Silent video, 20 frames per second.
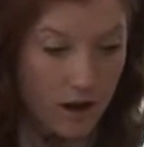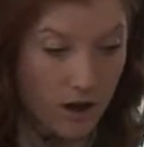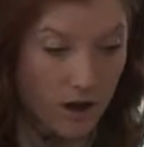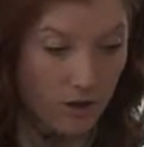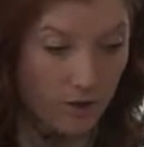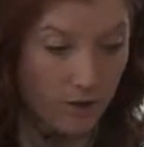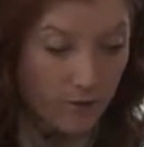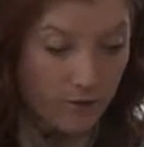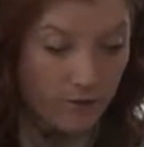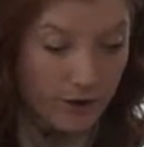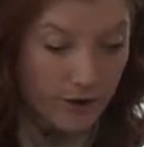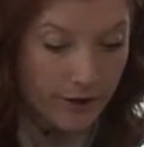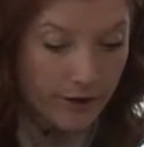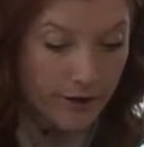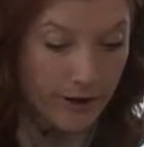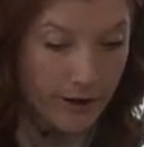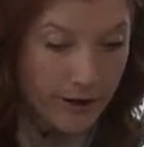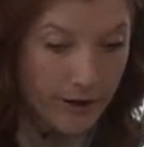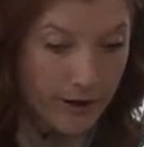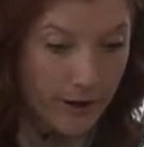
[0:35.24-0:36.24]
all over,
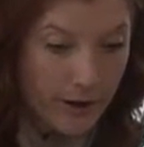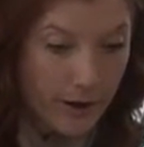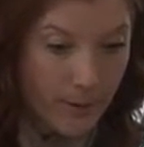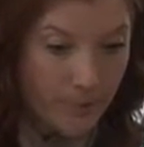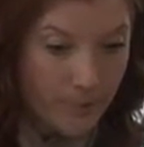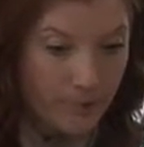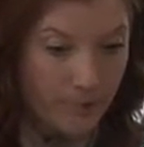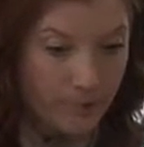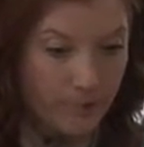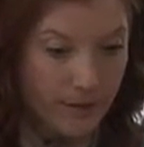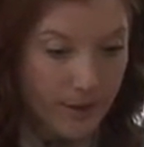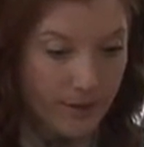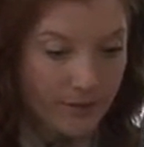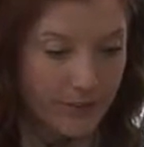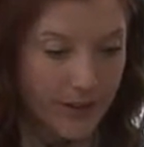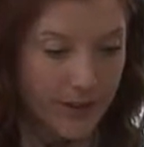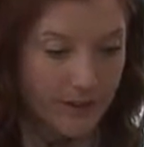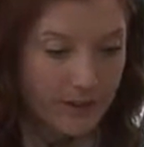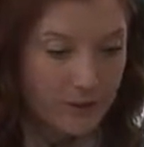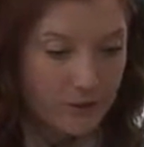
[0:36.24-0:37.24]
and at
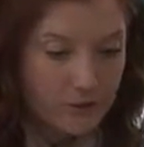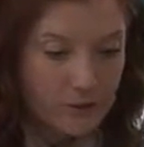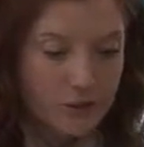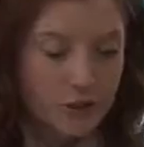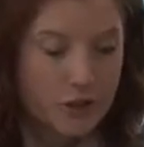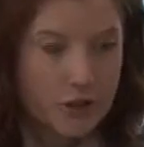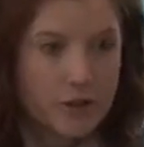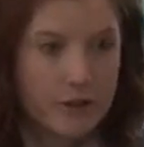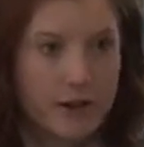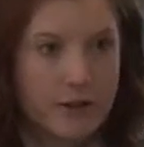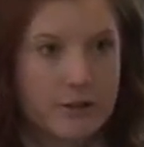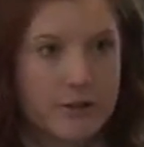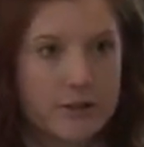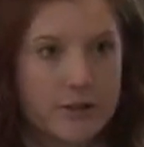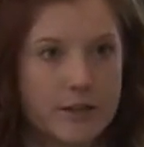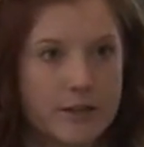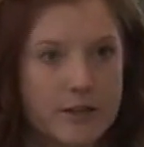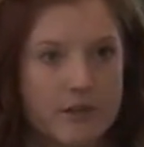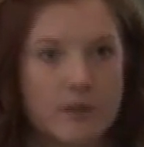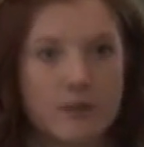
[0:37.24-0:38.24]
the end I'll show you how you
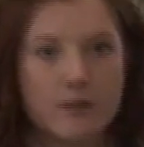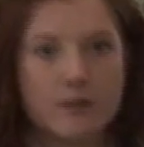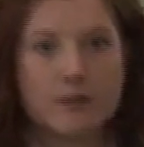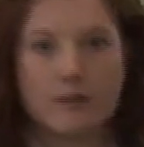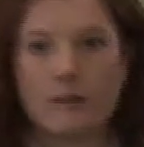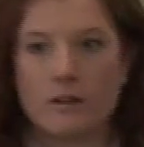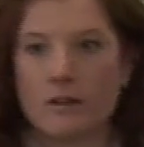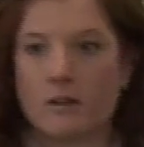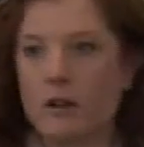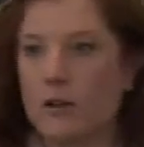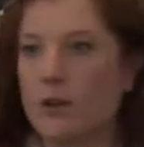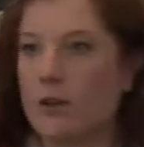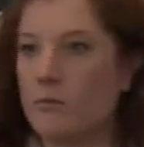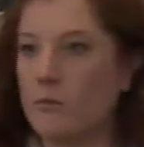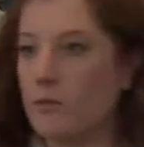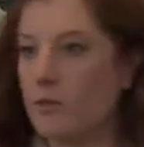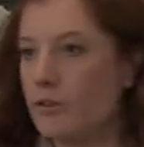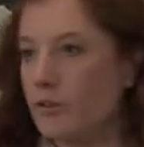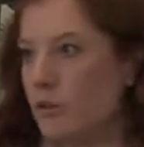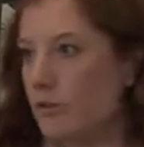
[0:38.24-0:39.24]
can hook
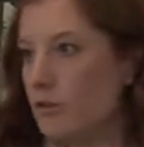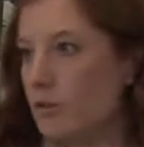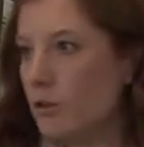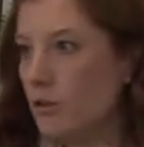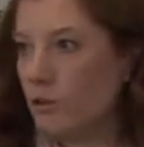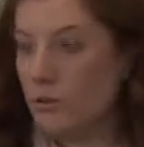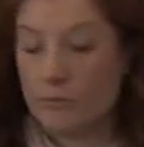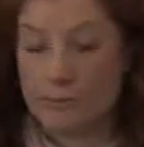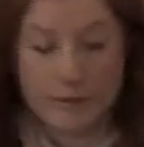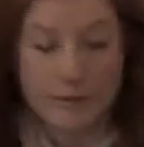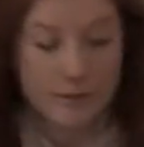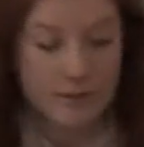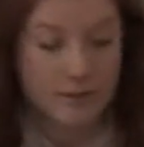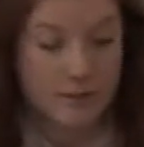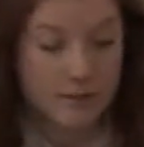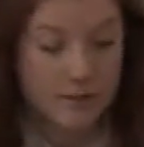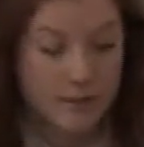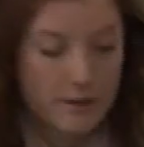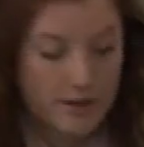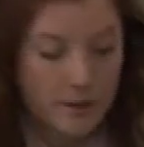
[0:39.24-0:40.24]
up with your local
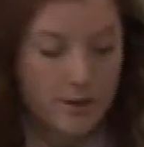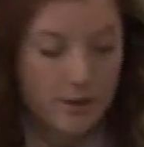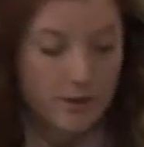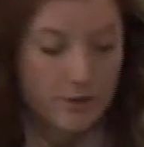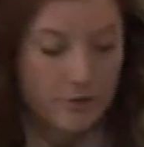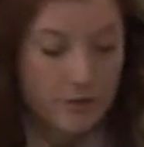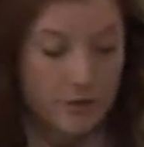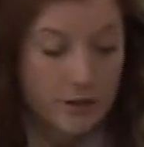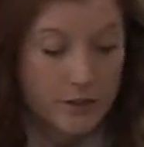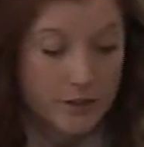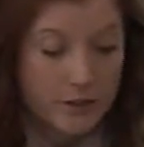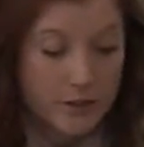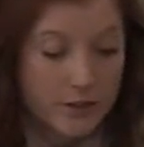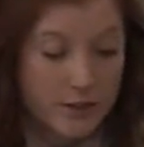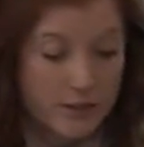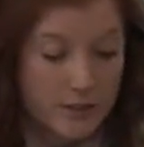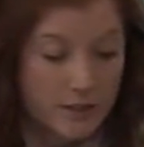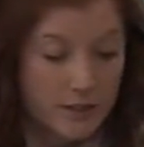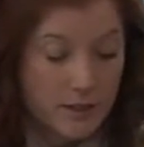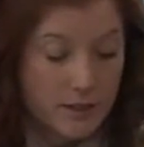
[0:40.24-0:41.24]
person if you're
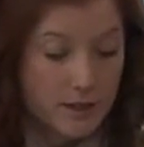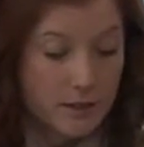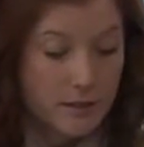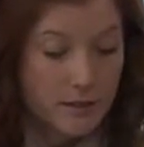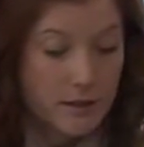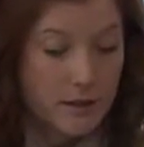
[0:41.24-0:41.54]
interested